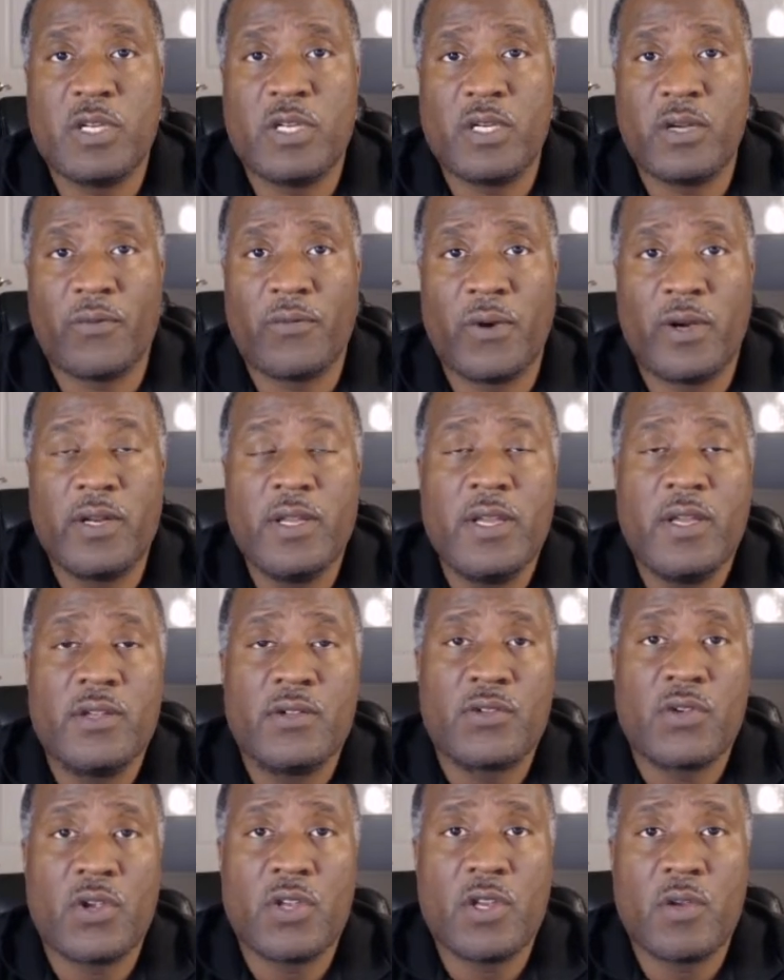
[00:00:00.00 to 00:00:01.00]
different,
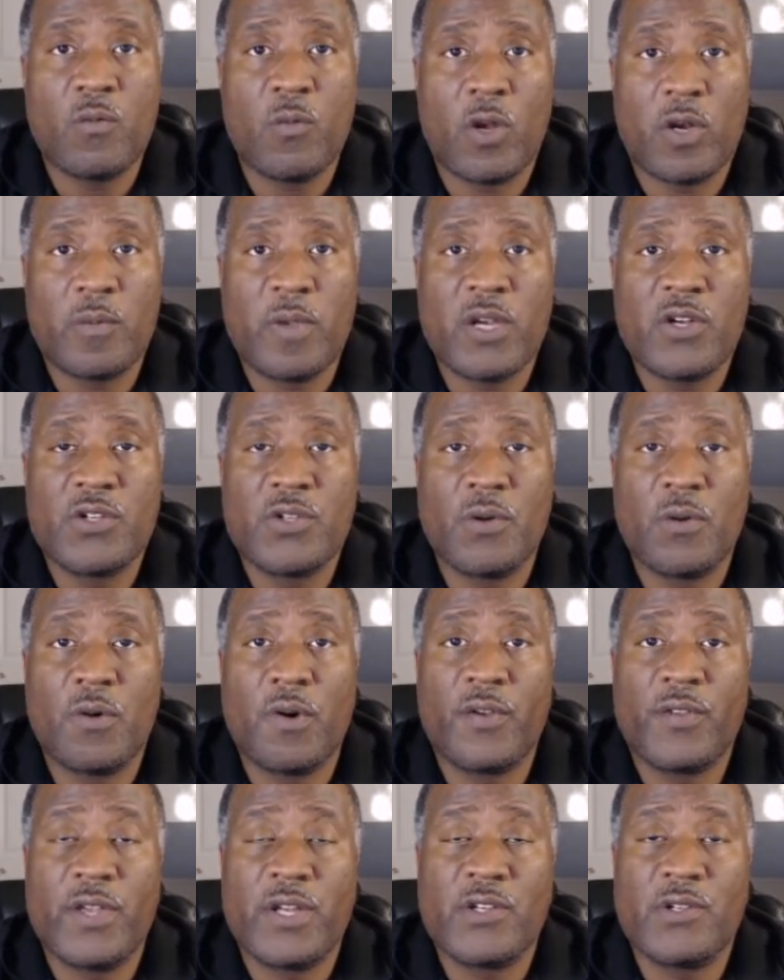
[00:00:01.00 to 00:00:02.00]
so you want to make
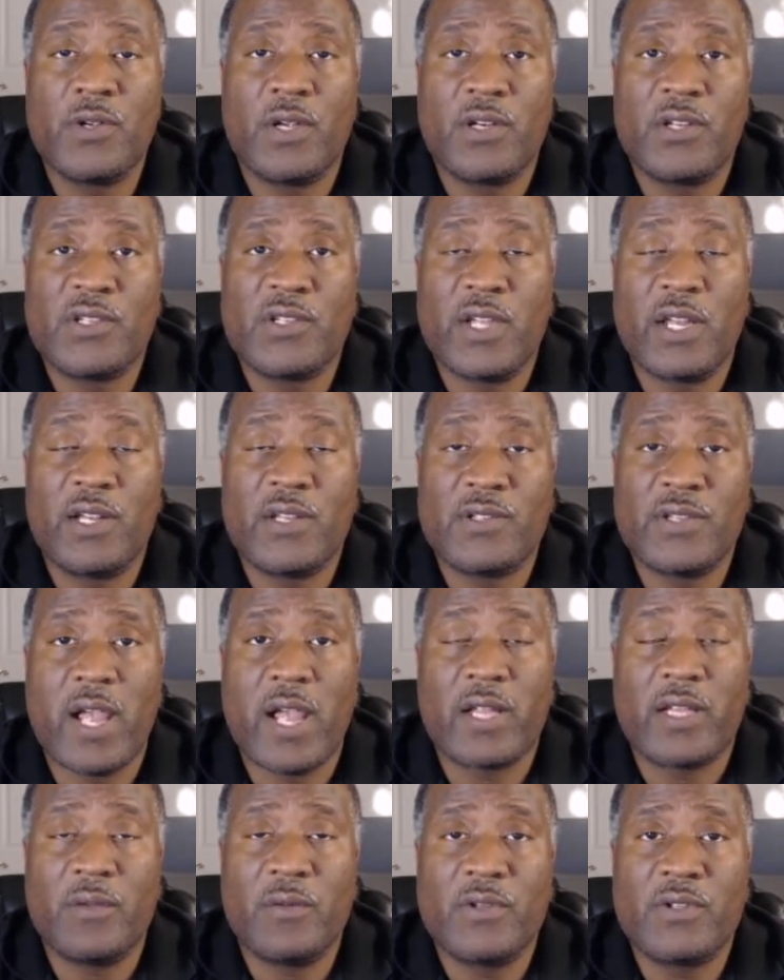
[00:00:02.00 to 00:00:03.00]
sure that you understand
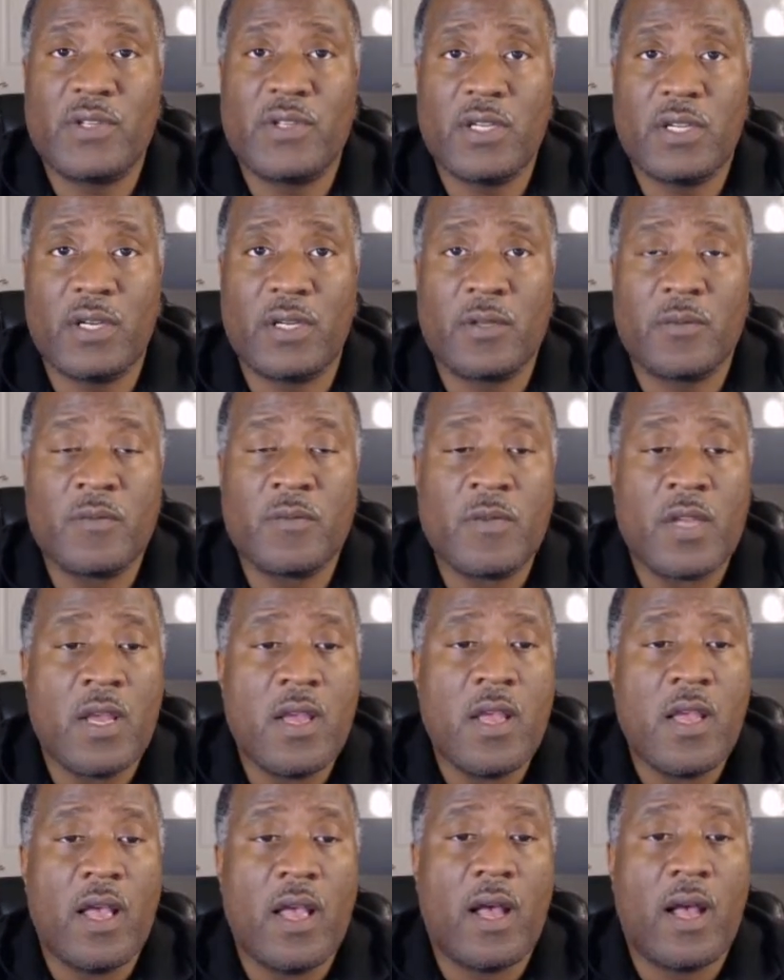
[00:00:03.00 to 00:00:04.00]
exactly what's needed.
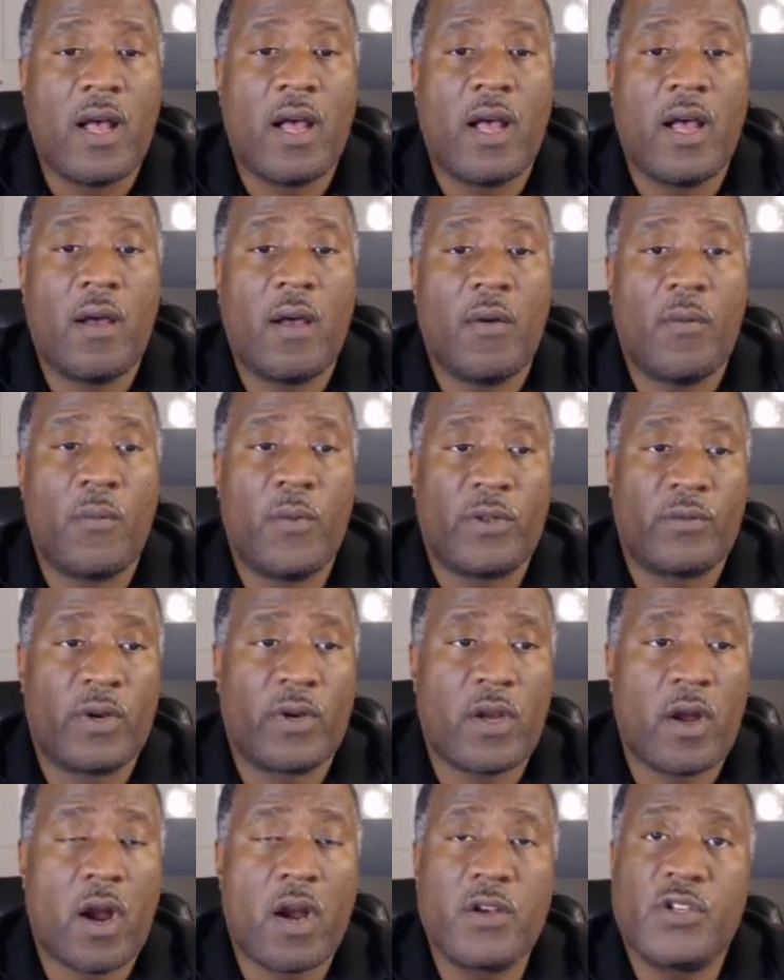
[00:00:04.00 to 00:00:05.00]
With
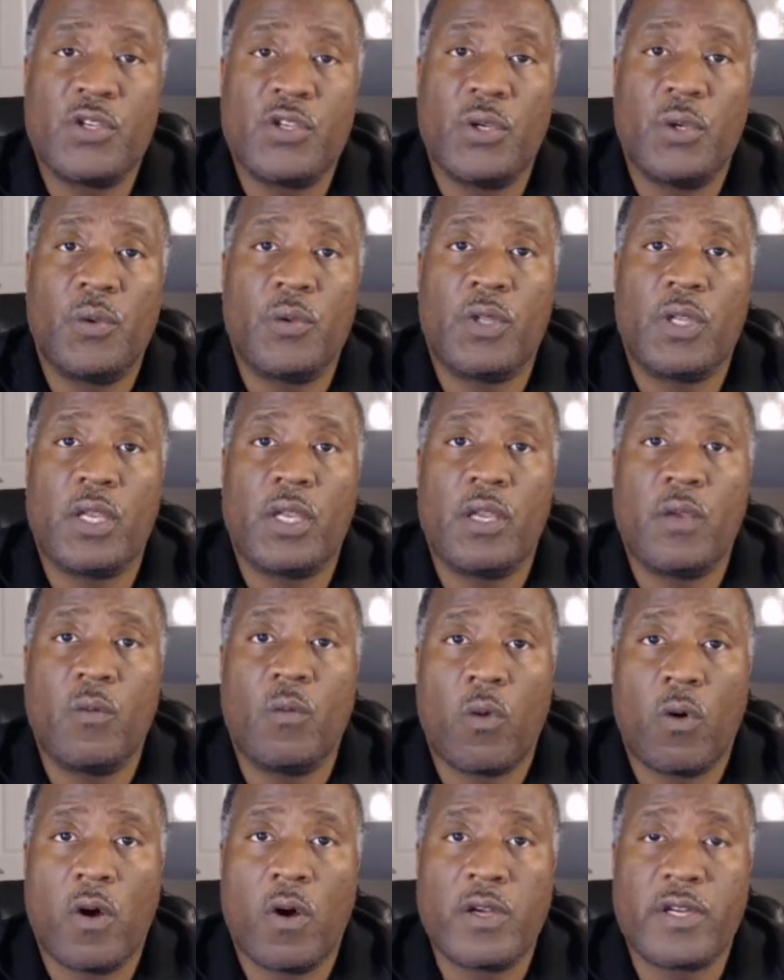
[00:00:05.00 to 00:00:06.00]
regard to the
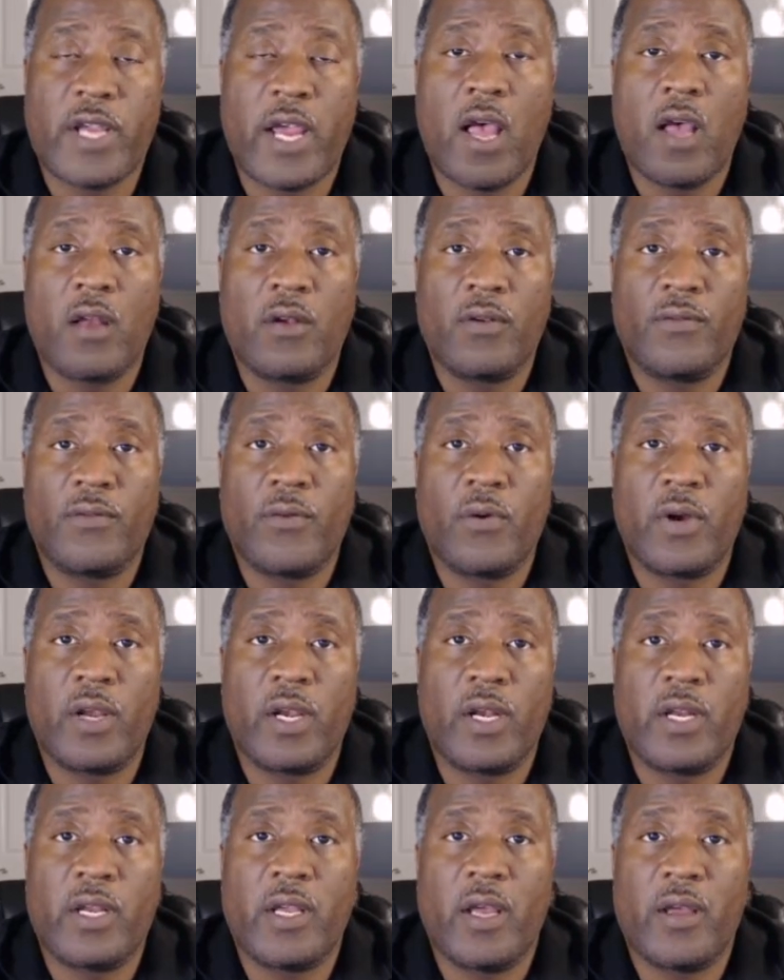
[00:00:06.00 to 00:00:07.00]
word count for
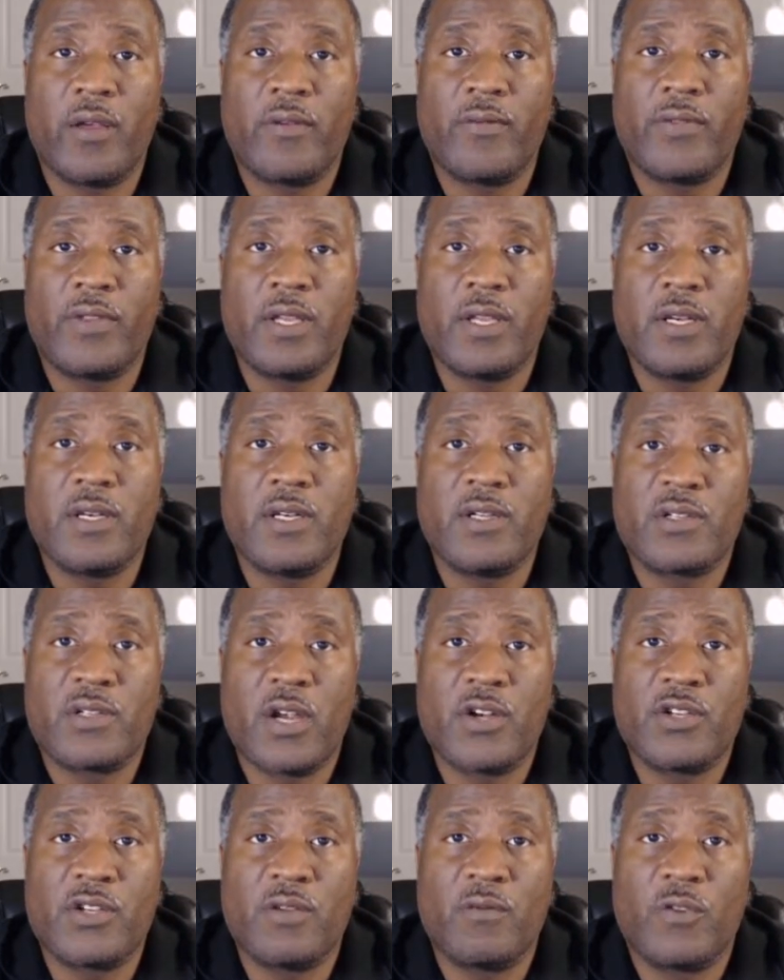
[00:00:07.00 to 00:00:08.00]
any of the
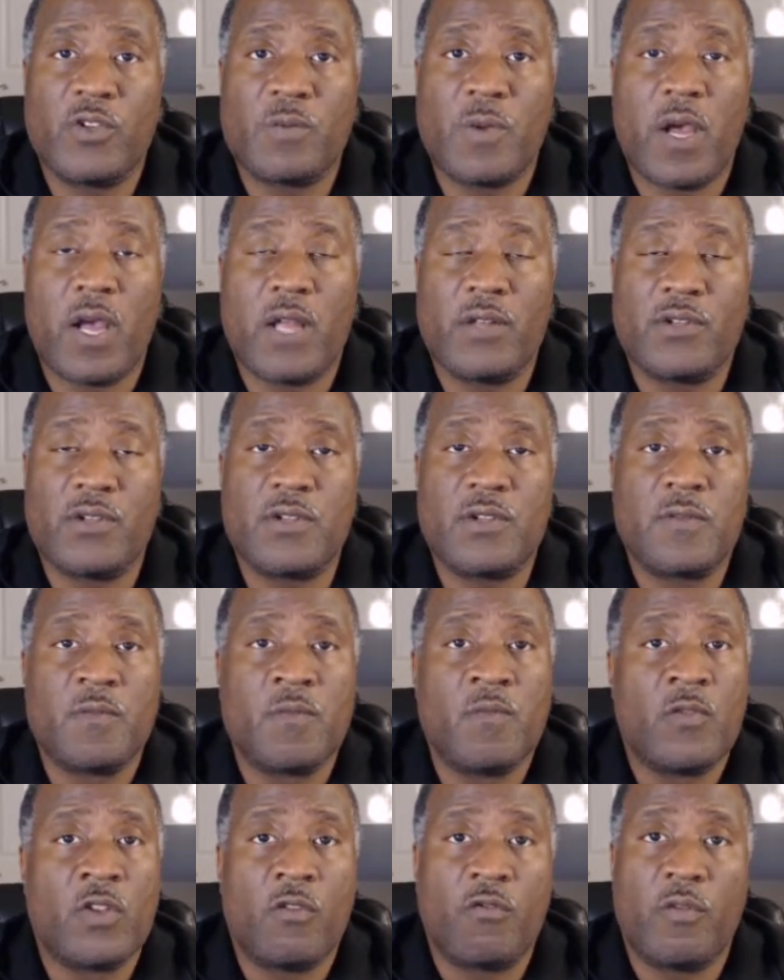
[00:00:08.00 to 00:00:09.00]
discussion responses,
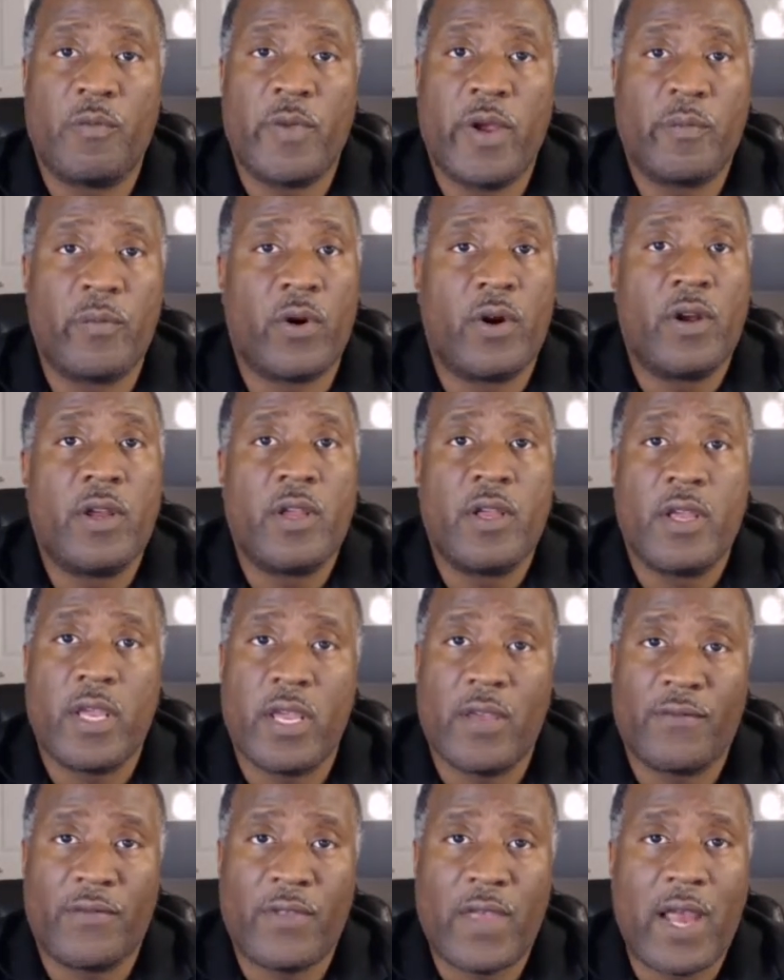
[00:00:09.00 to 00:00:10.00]
remember,
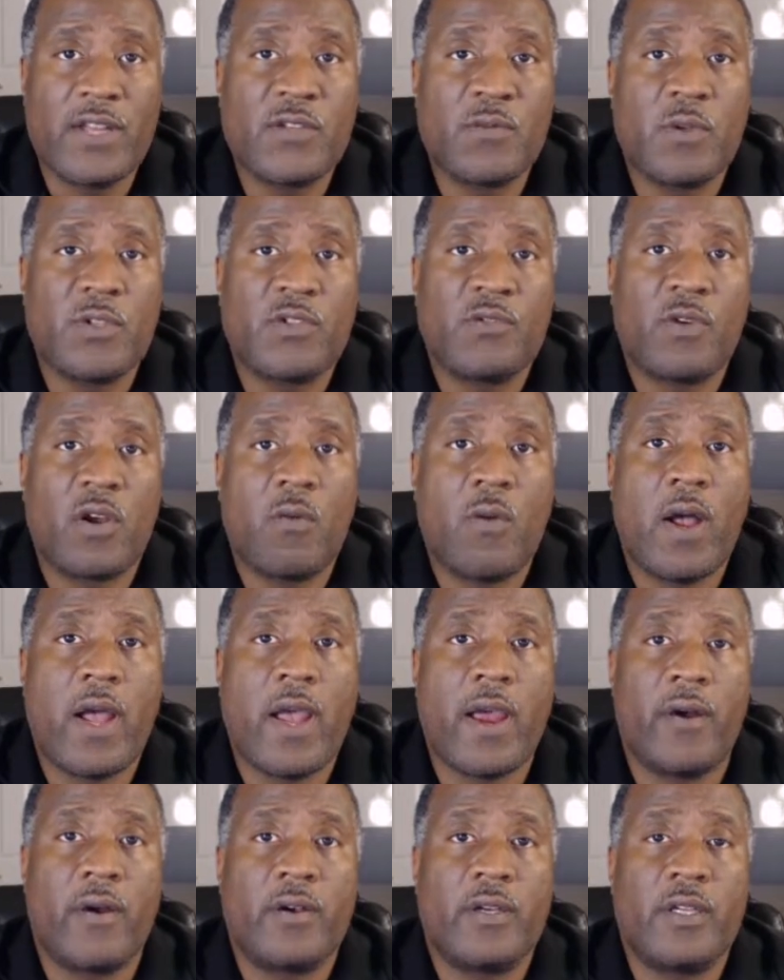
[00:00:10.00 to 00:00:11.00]
if that is what's
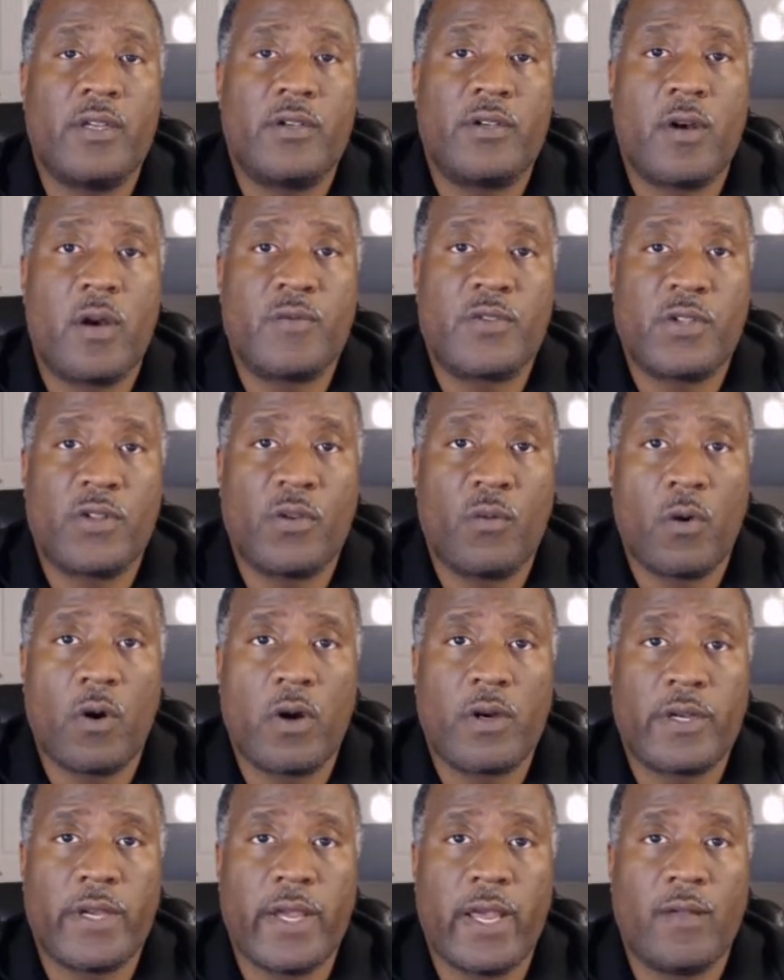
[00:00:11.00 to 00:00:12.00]
required in terms of the
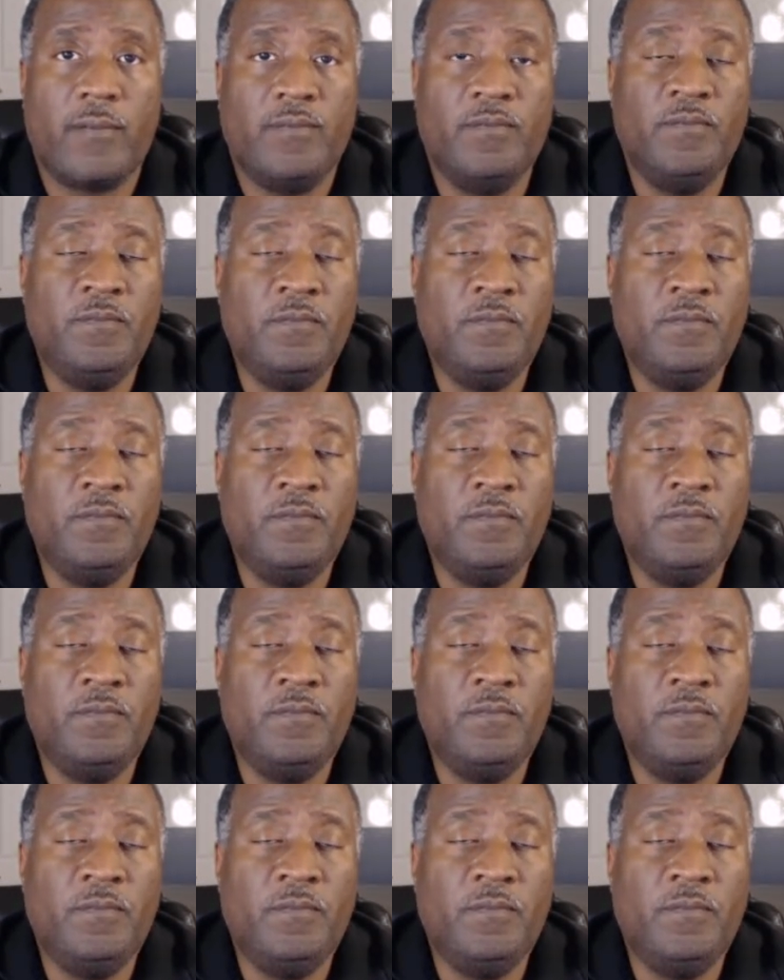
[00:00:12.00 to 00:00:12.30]
word count,